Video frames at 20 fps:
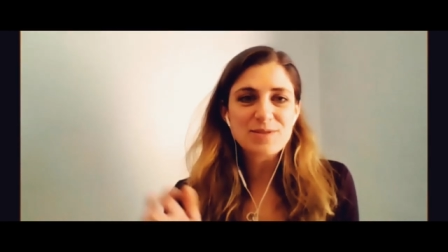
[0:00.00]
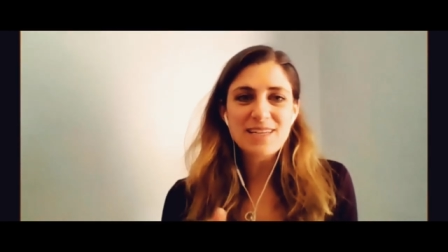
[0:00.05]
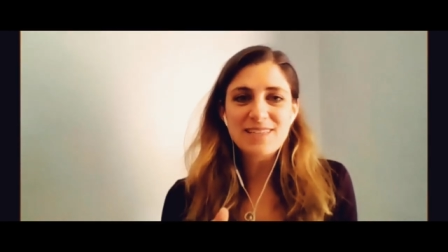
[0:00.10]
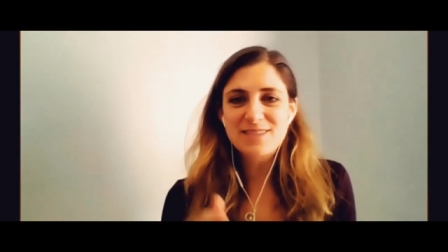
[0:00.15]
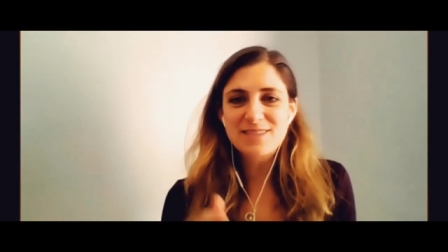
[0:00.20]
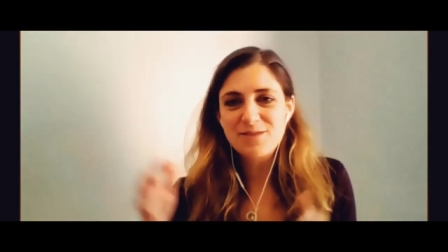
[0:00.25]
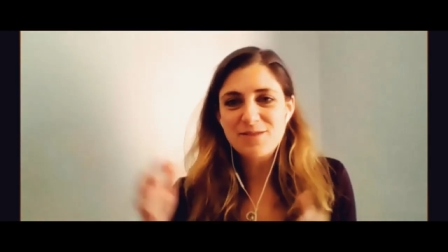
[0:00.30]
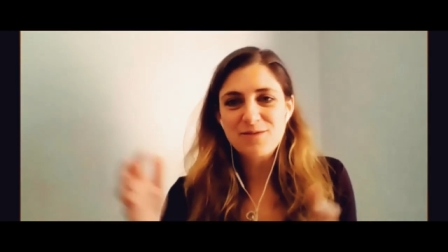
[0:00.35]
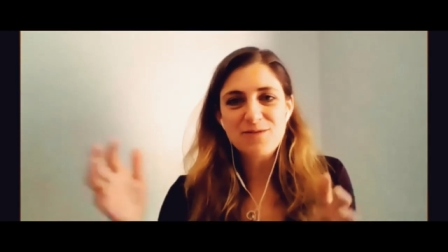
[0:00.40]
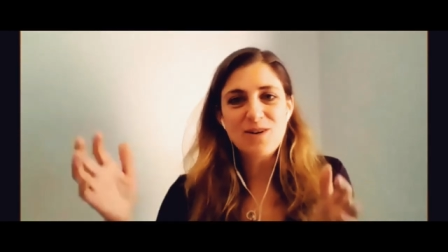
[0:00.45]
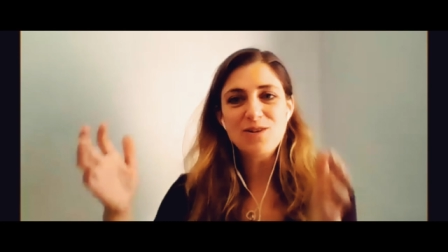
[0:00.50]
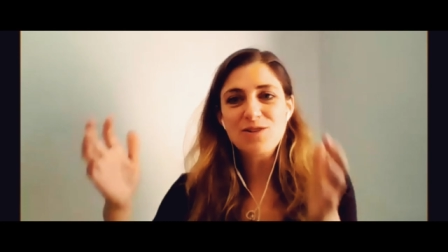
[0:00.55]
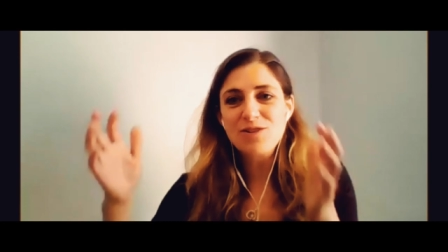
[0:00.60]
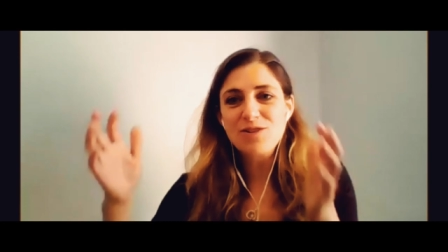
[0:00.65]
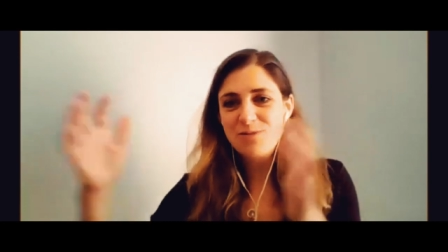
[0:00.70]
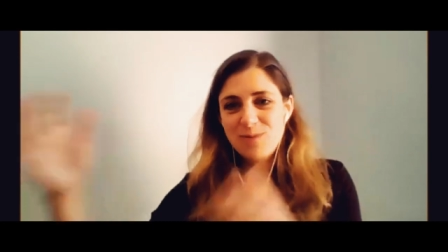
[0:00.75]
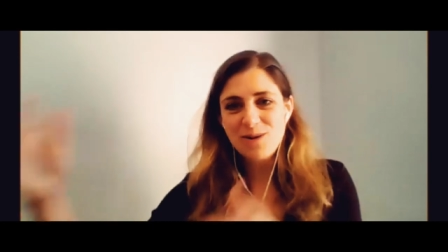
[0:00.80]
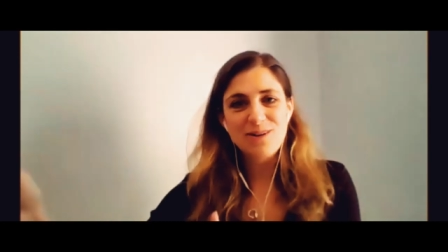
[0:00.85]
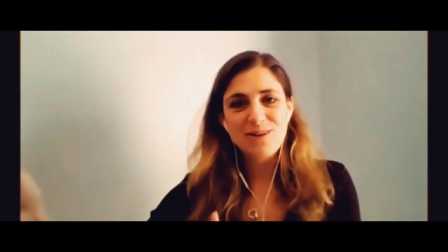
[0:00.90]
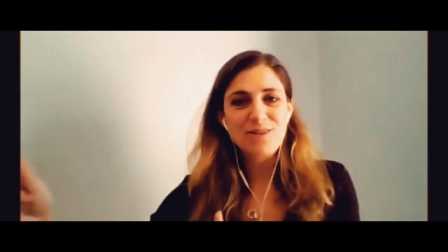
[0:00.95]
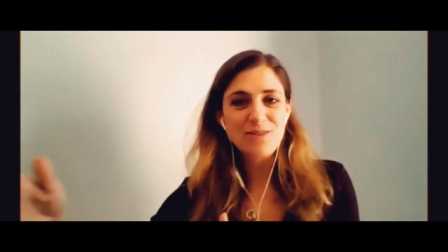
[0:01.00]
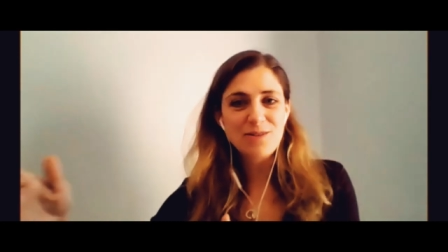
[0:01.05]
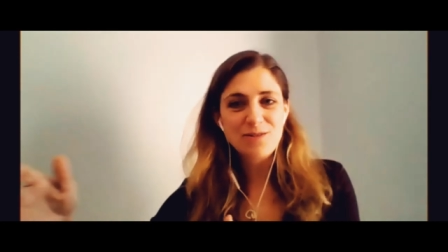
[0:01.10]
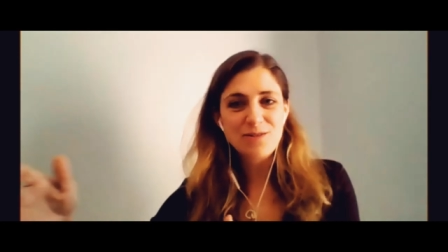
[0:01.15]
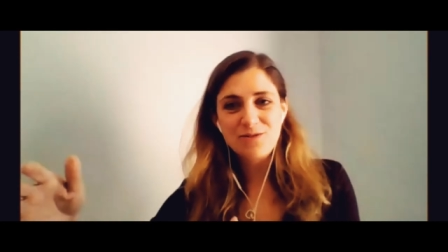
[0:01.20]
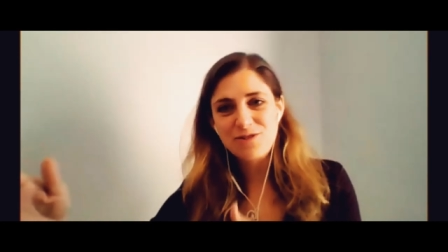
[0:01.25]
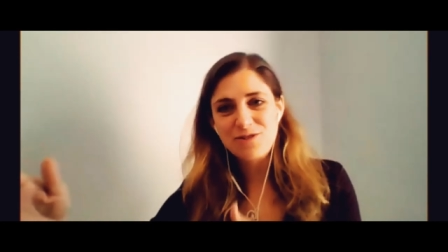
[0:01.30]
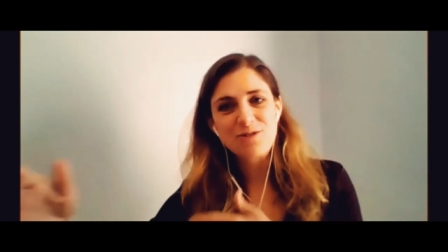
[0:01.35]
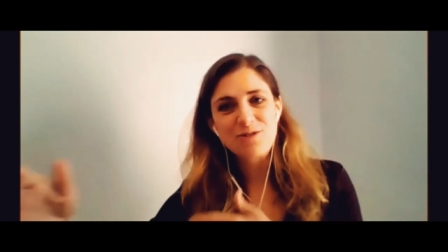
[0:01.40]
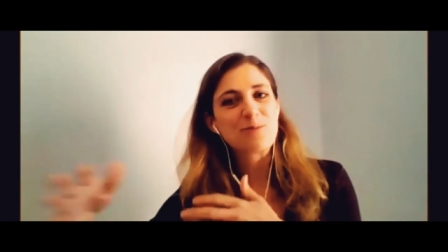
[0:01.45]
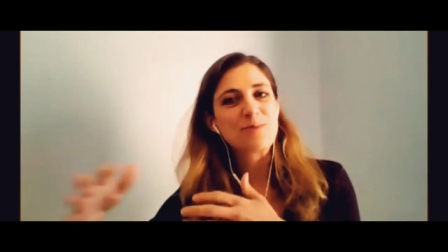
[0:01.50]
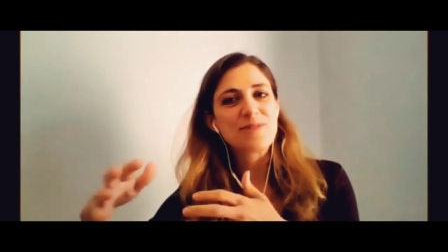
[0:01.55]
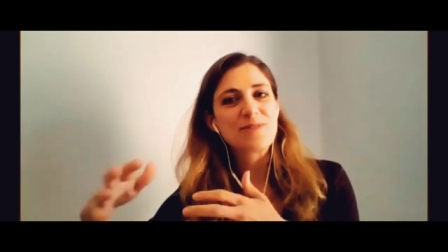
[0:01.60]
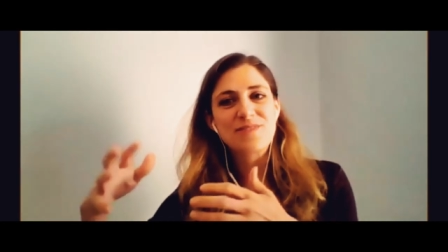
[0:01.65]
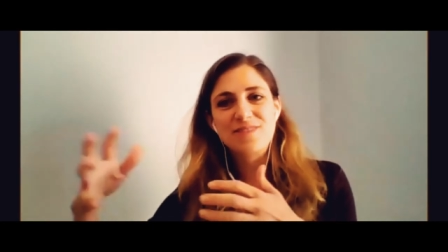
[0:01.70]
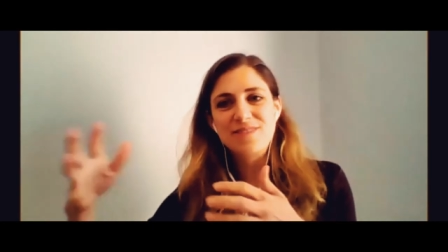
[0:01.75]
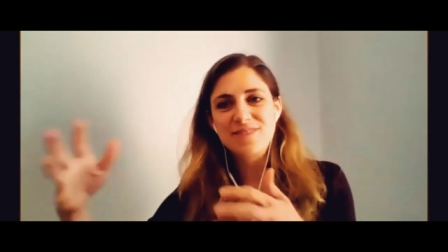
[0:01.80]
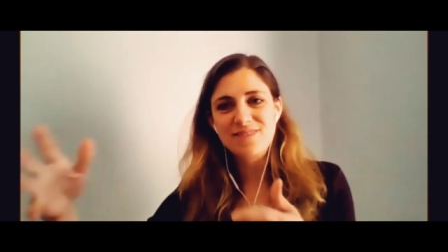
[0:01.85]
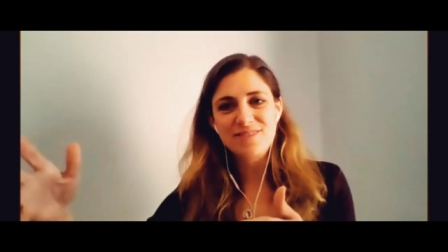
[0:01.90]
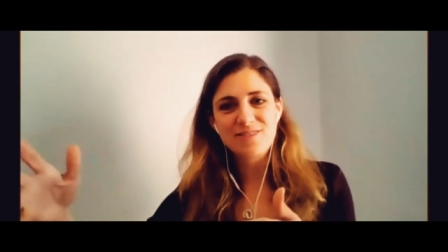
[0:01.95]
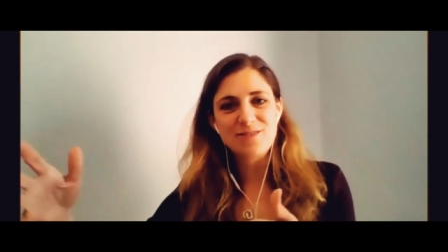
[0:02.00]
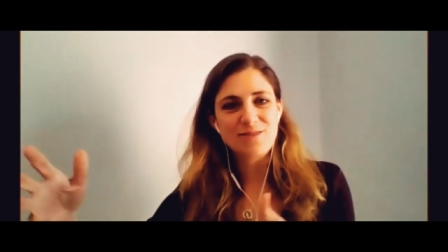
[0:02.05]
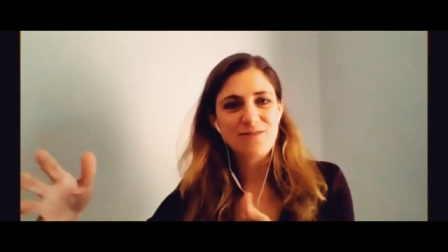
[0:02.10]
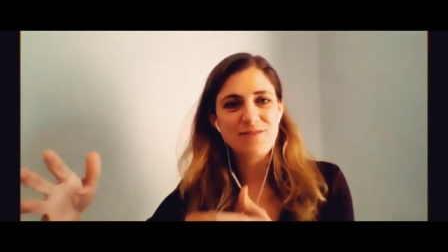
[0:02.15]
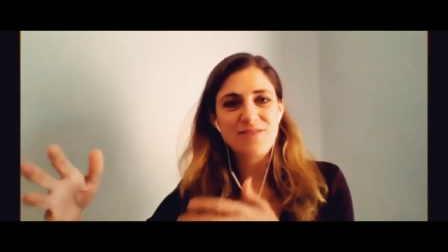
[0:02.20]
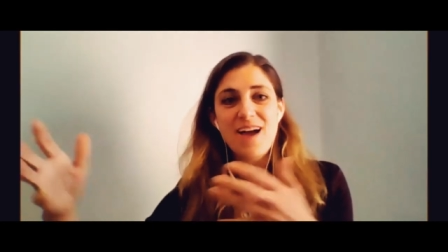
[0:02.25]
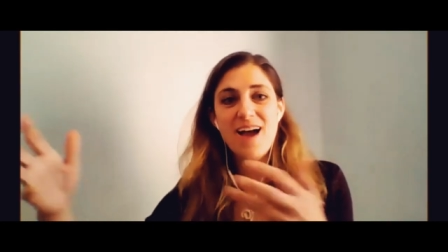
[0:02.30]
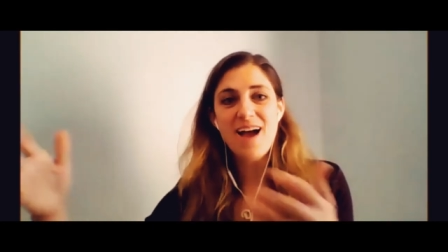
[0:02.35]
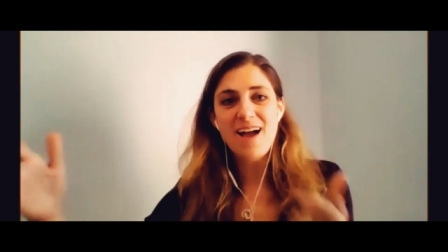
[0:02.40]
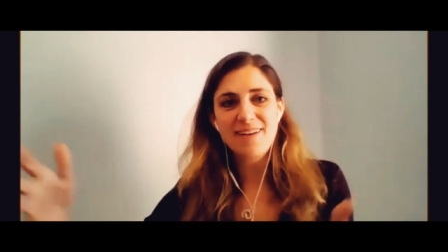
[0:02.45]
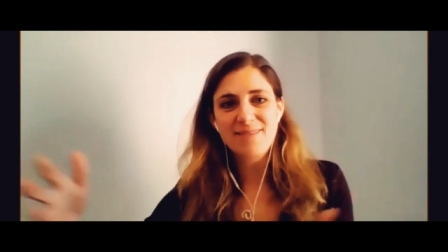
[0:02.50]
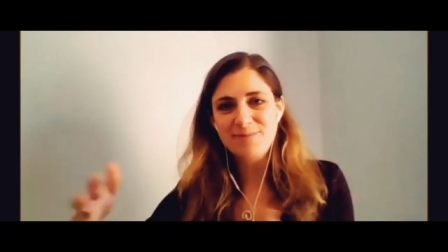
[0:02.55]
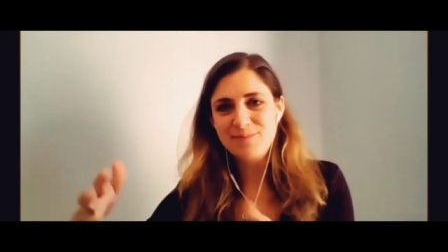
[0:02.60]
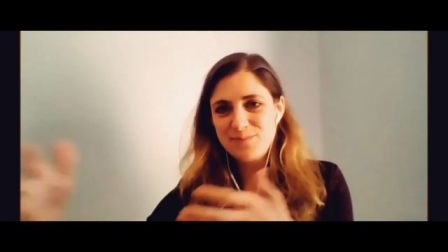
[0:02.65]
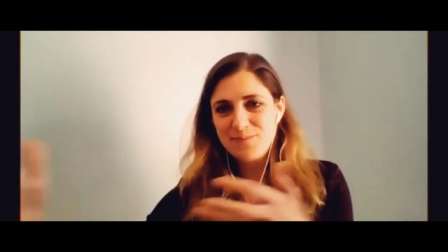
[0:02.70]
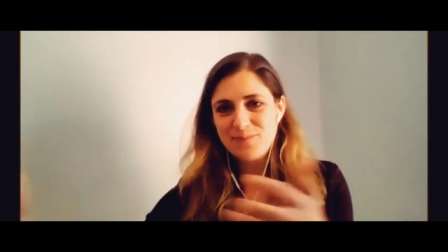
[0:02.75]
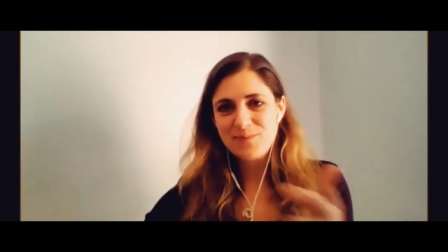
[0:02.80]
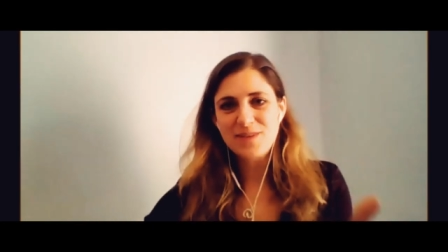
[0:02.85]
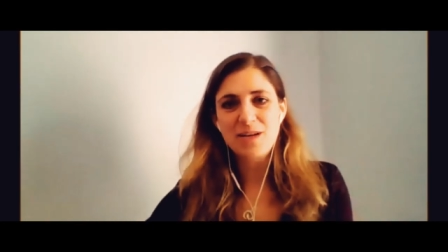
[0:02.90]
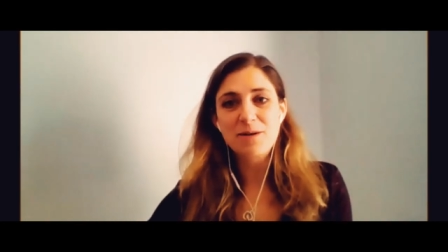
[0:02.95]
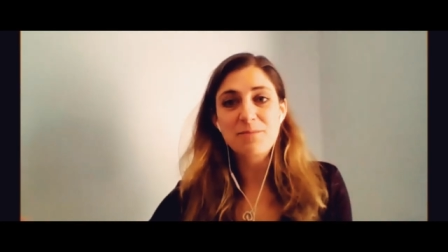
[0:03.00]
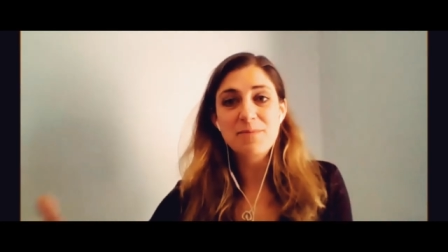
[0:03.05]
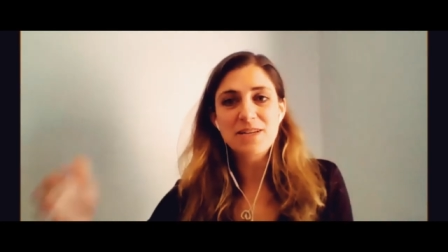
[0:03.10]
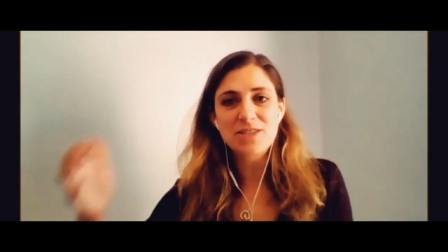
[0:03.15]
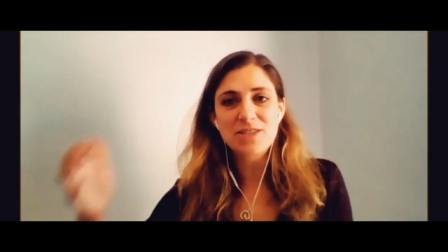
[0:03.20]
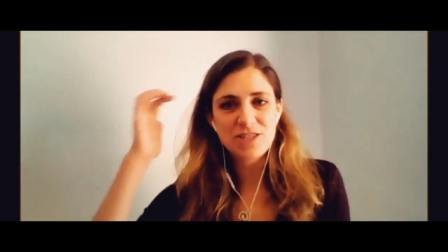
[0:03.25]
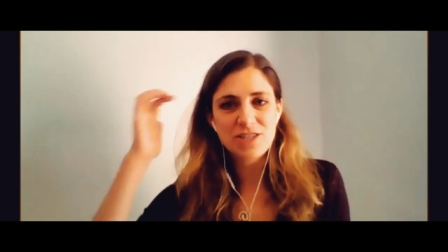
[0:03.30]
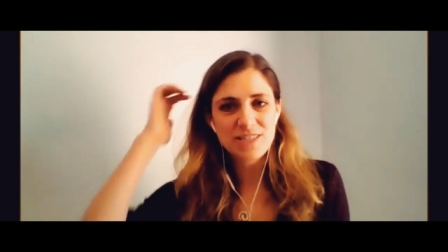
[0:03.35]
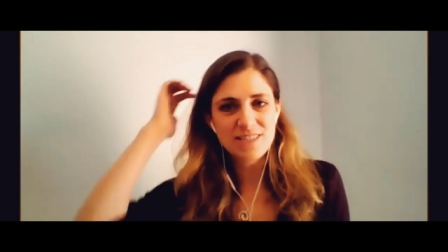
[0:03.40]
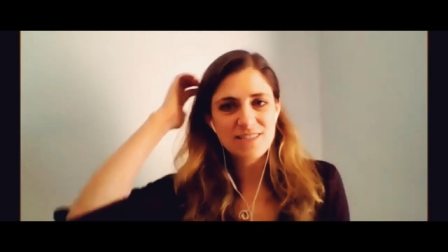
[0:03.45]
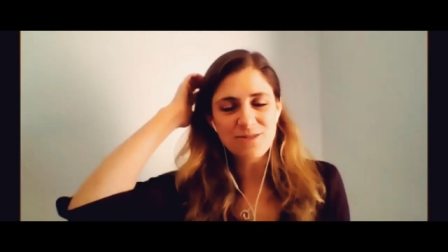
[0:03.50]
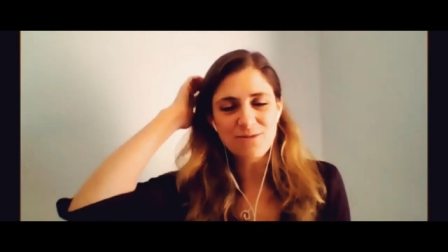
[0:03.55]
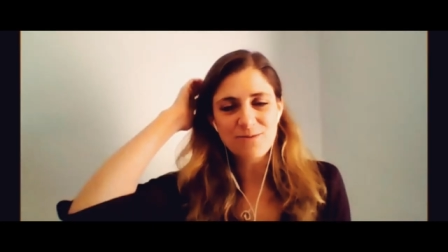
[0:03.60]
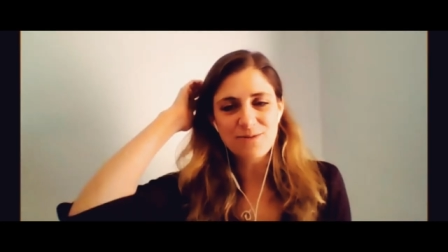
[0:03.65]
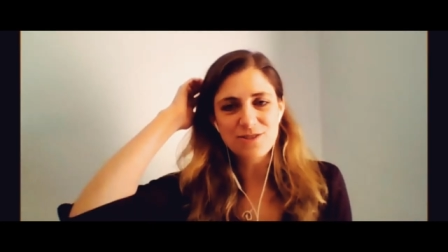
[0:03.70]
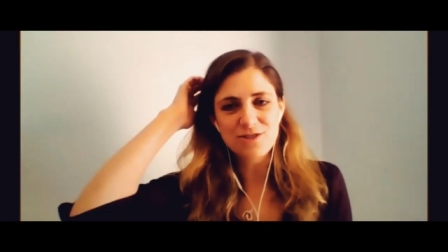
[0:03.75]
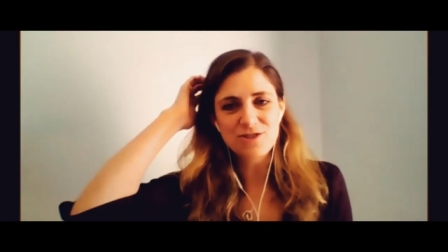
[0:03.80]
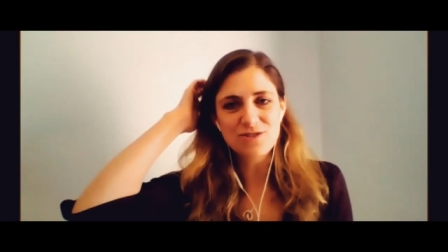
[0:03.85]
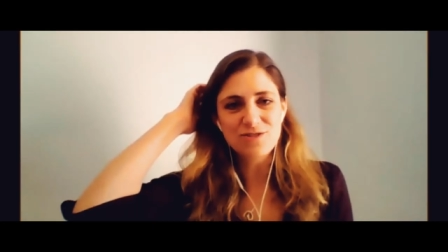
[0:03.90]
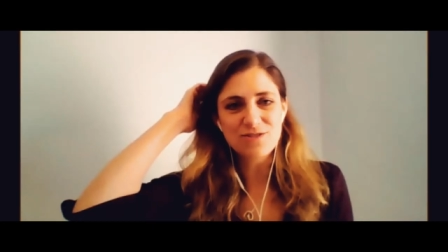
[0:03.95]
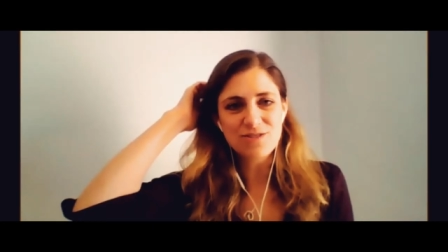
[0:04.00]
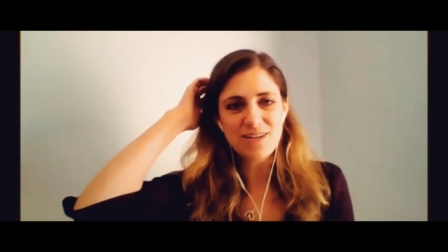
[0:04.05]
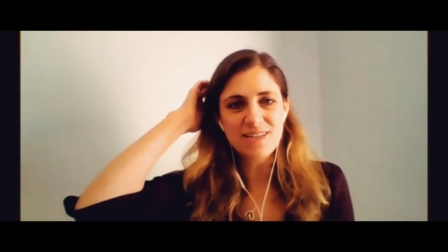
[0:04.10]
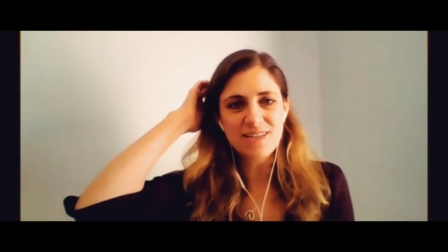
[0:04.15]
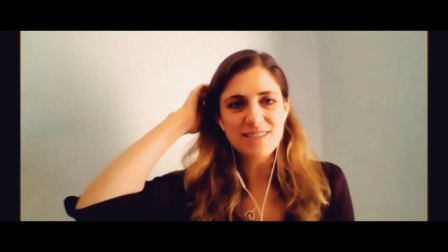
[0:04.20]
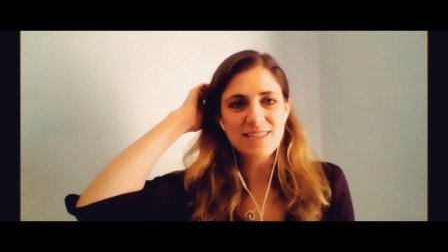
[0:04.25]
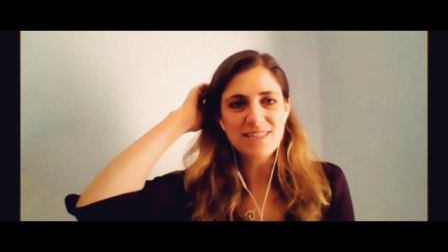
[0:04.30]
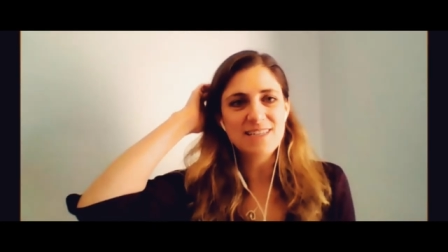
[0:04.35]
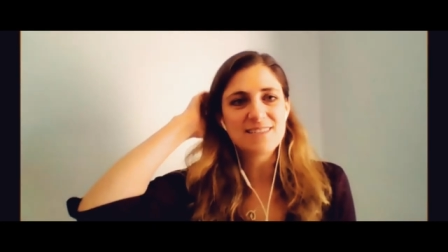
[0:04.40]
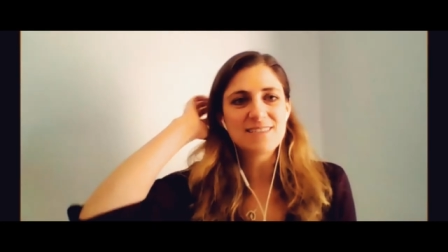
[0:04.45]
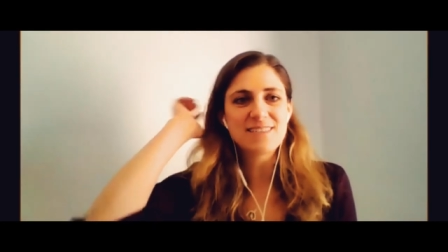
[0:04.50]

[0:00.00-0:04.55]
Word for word: of the volume on YouTube is sort of not commissioned original content.